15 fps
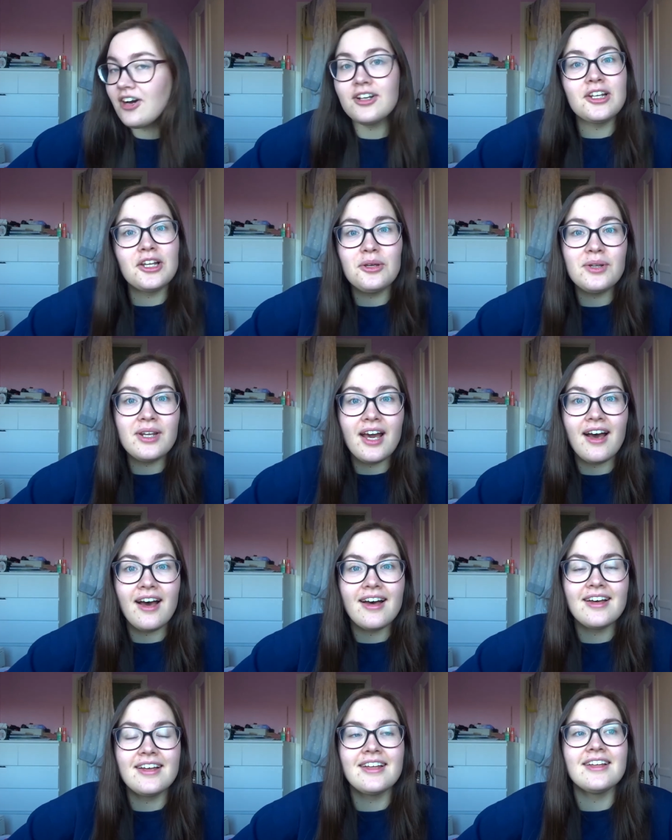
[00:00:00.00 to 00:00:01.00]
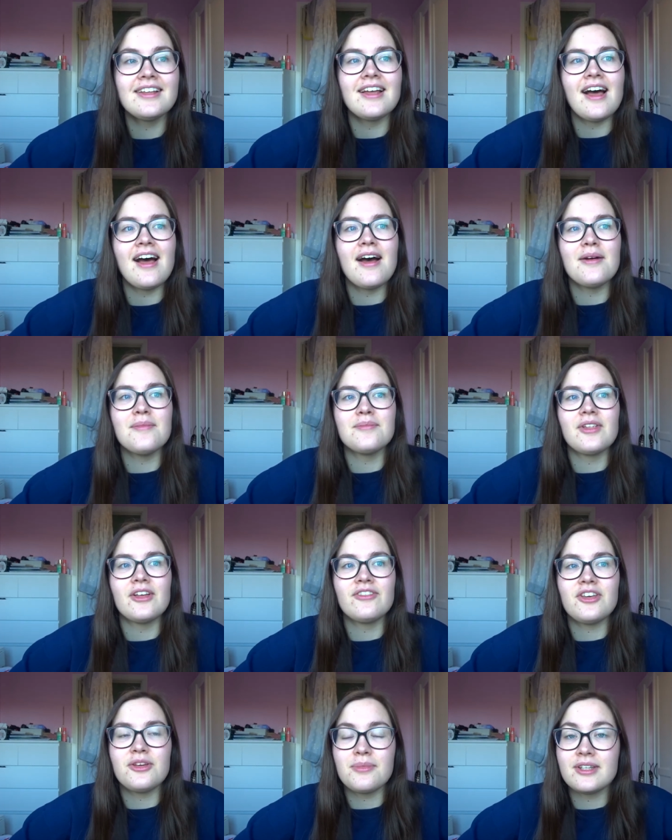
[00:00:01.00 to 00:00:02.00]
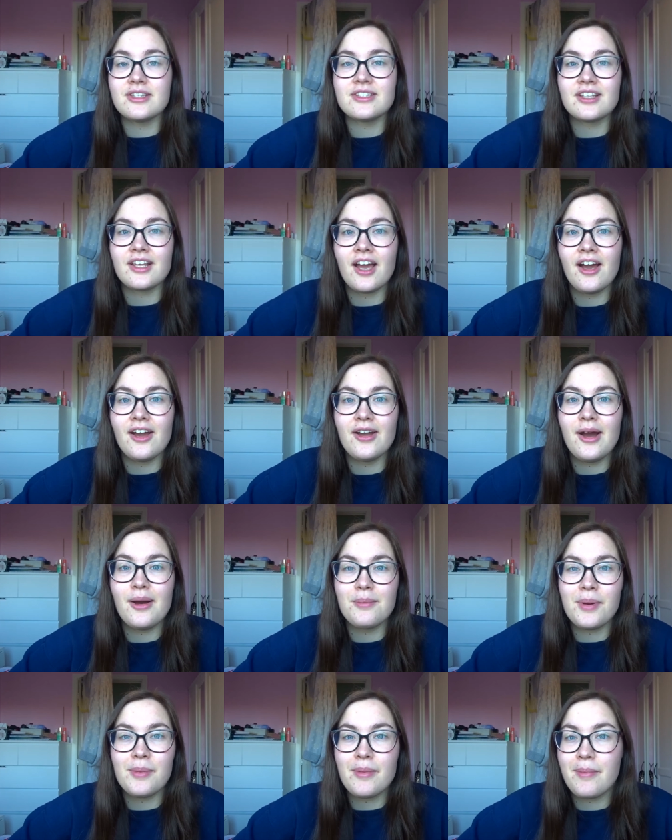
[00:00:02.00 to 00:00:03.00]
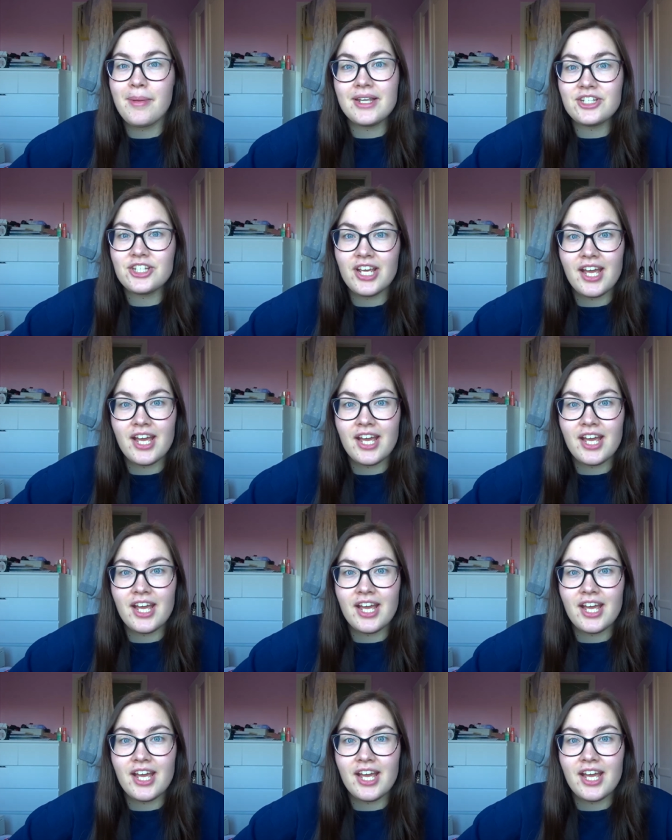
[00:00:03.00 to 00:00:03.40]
Luna um, a few months ago. I'll pop a picture